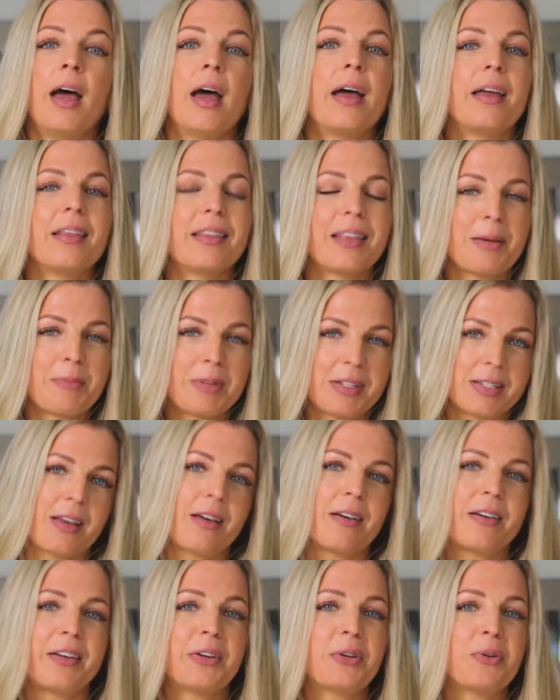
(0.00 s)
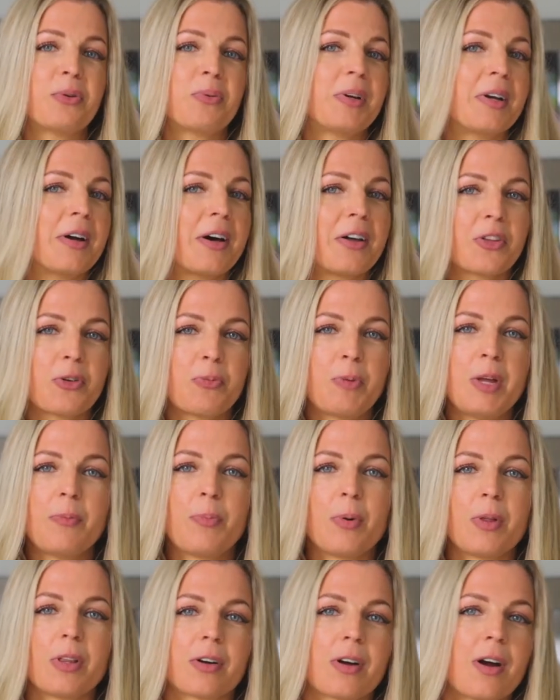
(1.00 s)
And let me tell you, when other
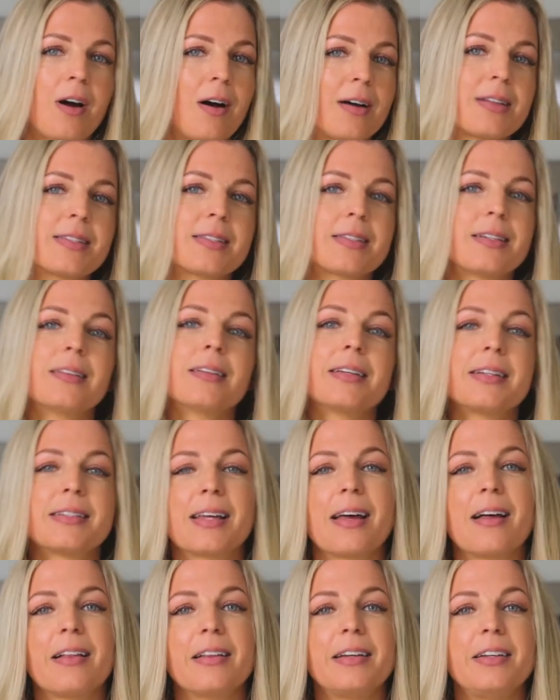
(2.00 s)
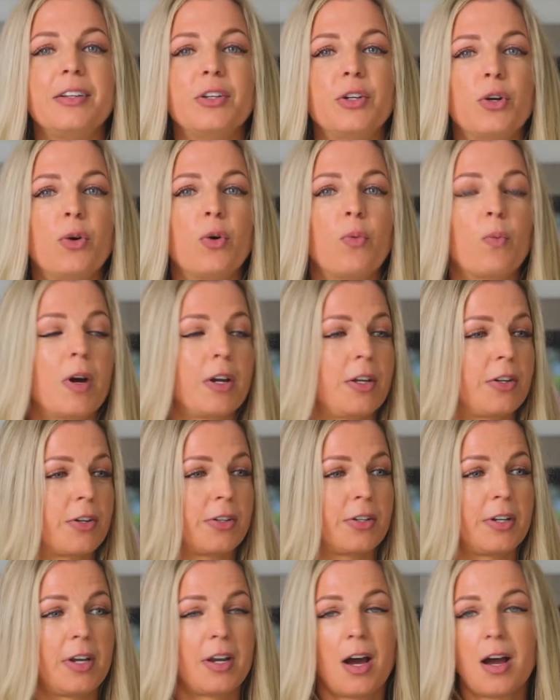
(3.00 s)
people are constantly telling you what
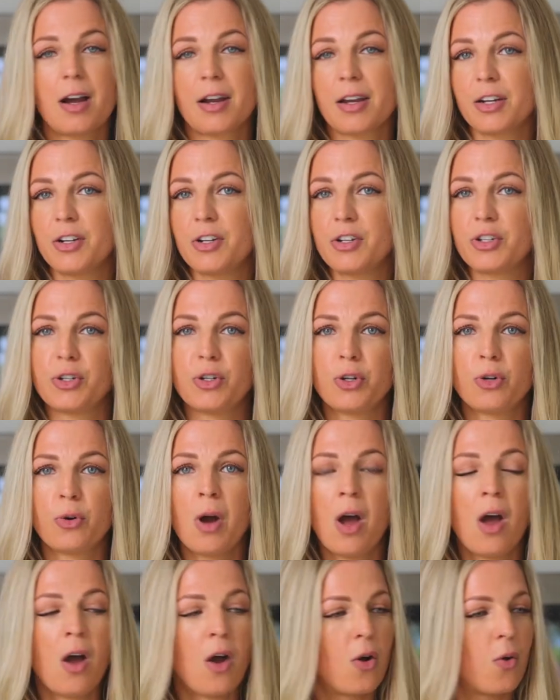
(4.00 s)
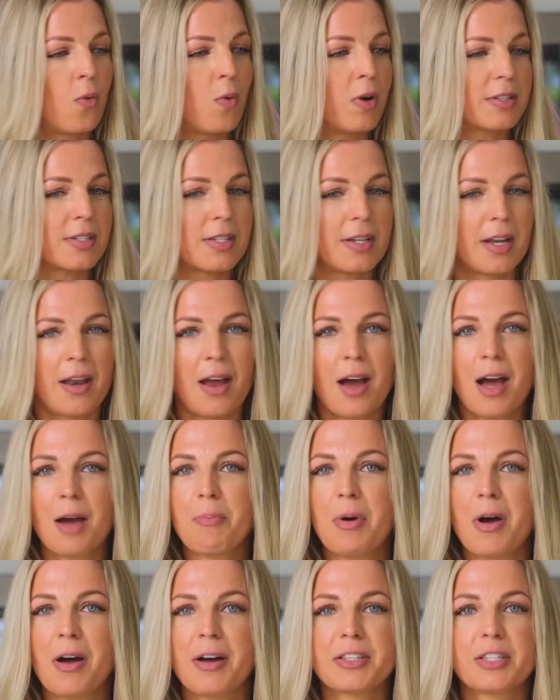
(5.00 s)
you're not going to do, what's
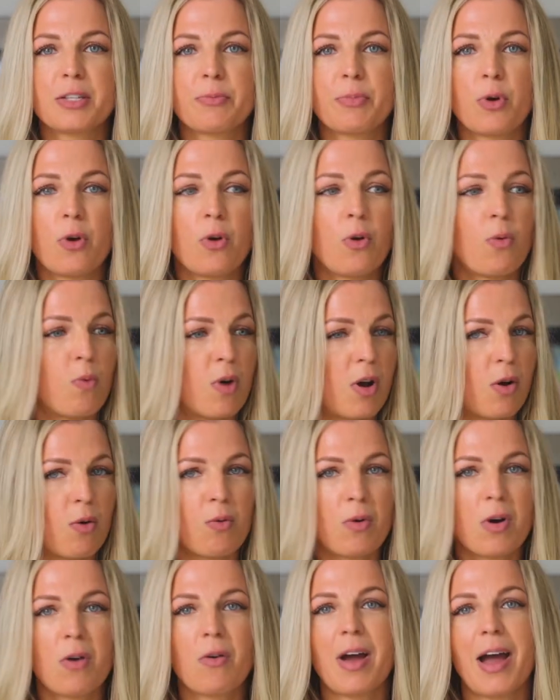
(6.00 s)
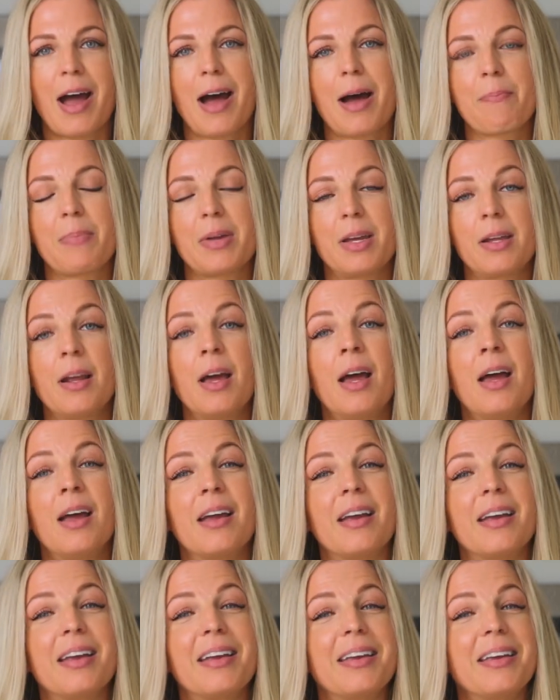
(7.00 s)
not possible, what won't happen,
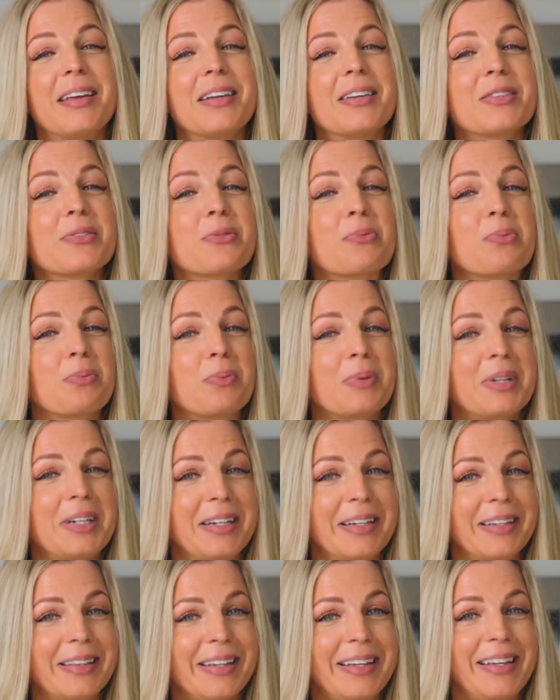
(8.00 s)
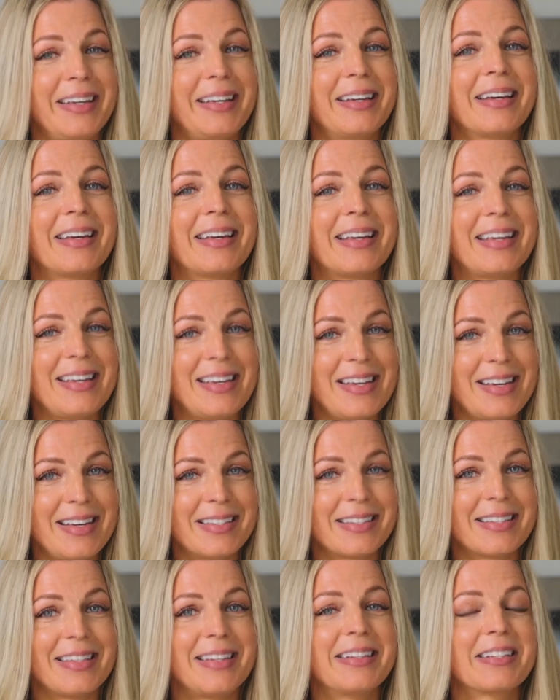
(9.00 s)
it is really
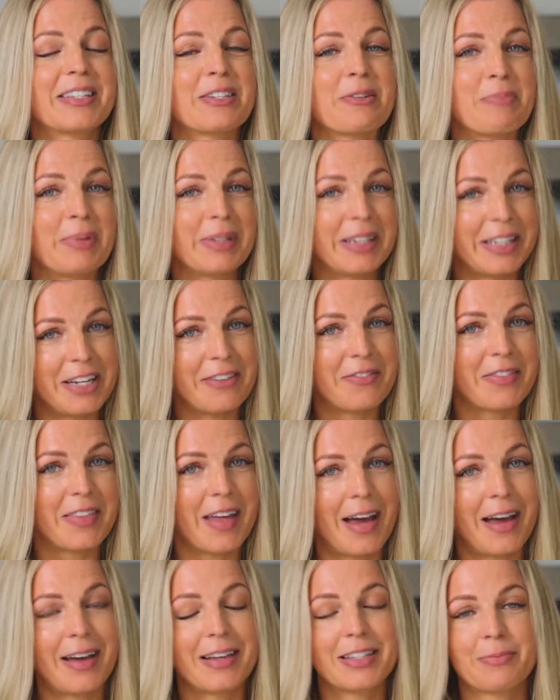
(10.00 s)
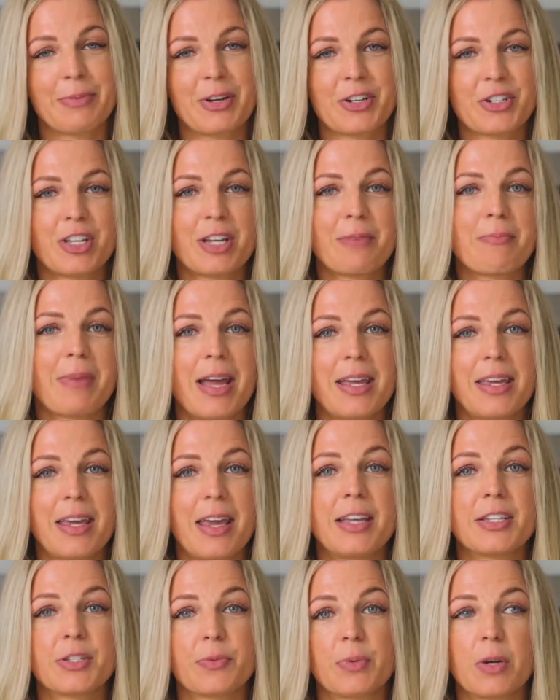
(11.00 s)
easy to believe that, especially in my
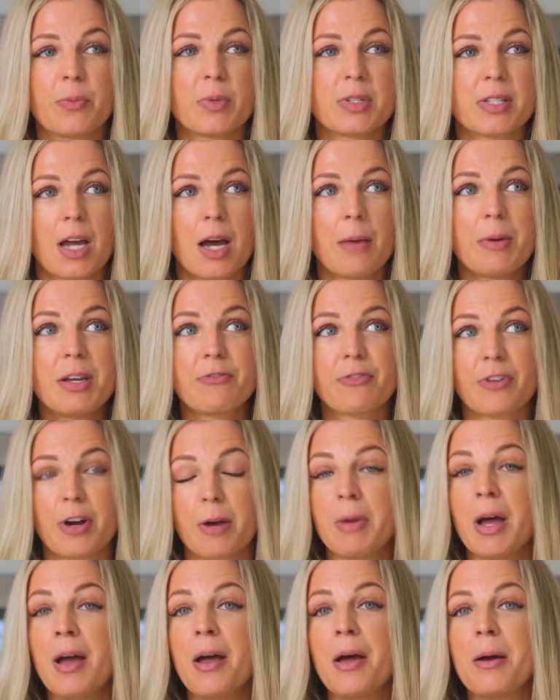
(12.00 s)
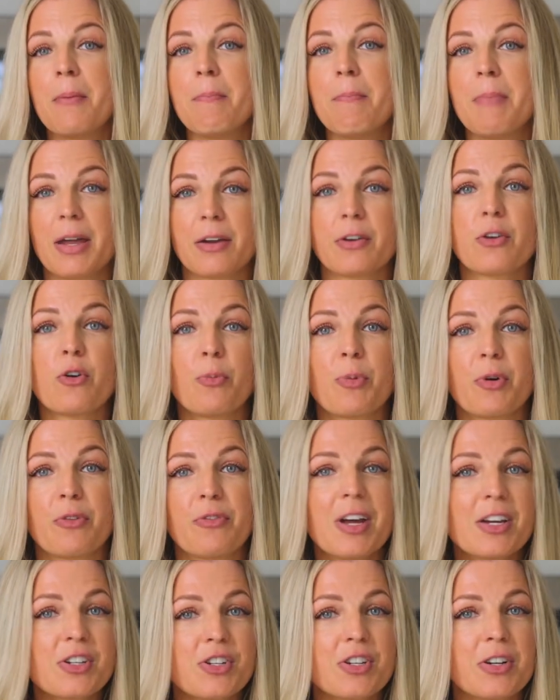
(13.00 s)
case when it was coming from medical
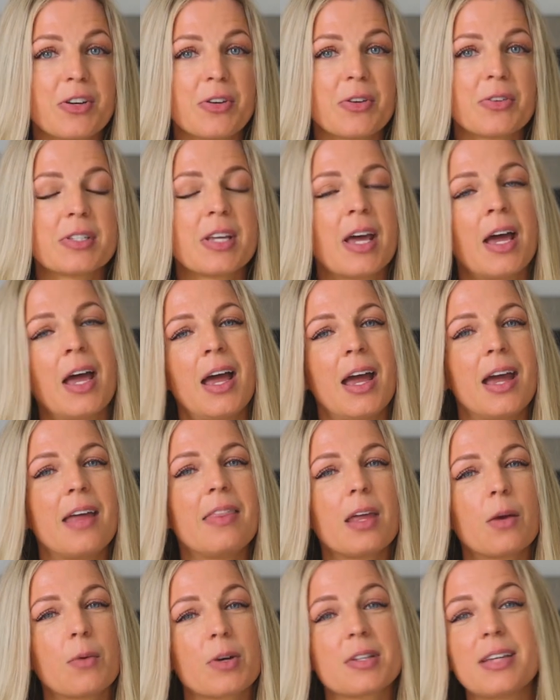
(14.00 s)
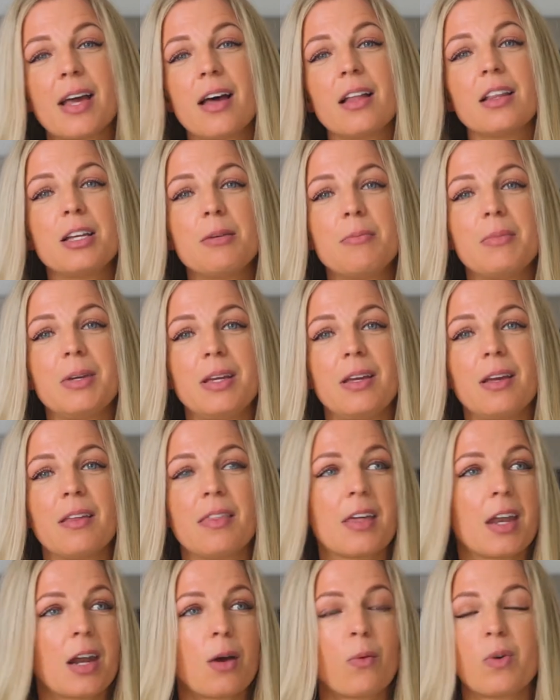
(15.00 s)
professionals and they were telling me
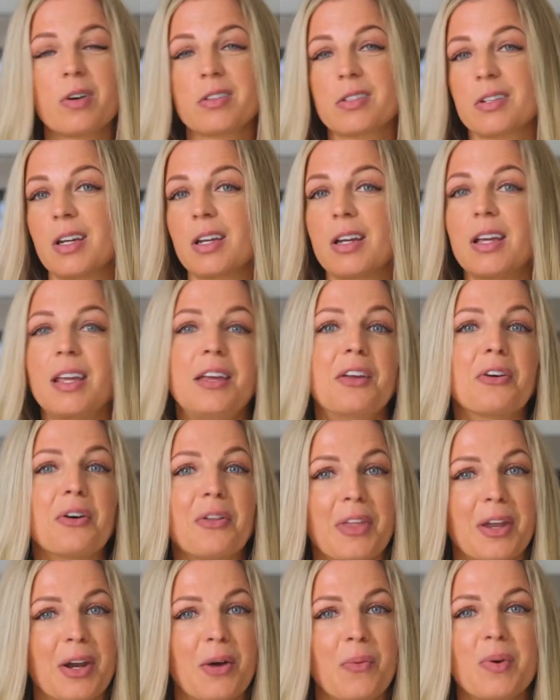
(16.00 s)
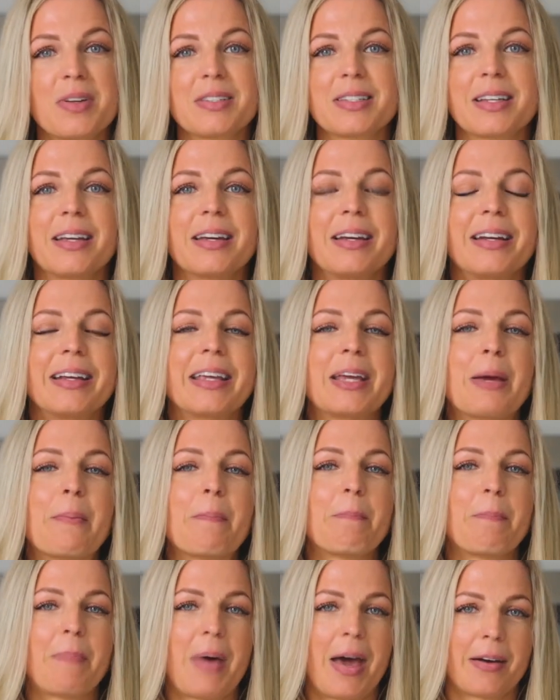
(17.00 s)
that I wasn't going to heal, that I wasn't going to get
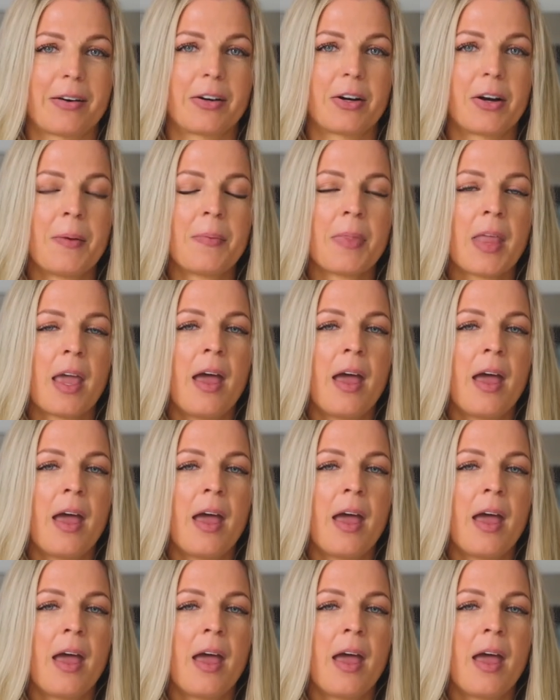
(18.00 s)
better.